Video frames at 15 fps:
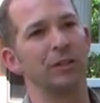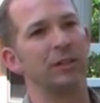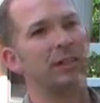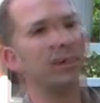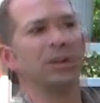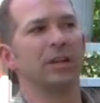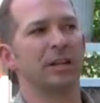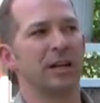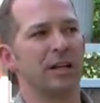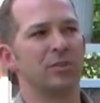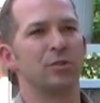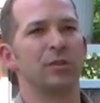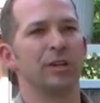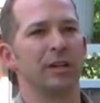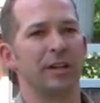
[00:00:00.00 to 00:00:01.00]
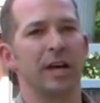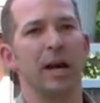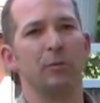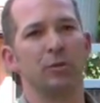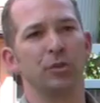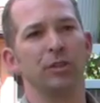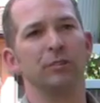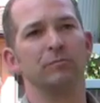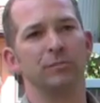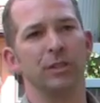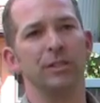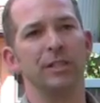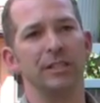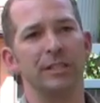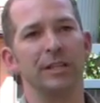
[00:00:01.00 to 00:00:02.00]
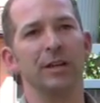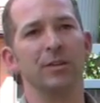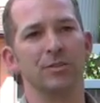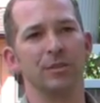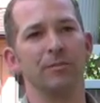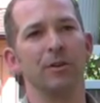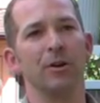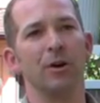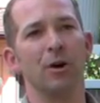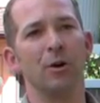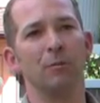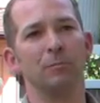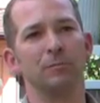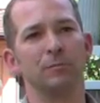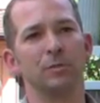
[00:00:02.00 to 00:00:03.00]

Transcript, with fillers: I'm really going to concentrate on capturing the details of the home,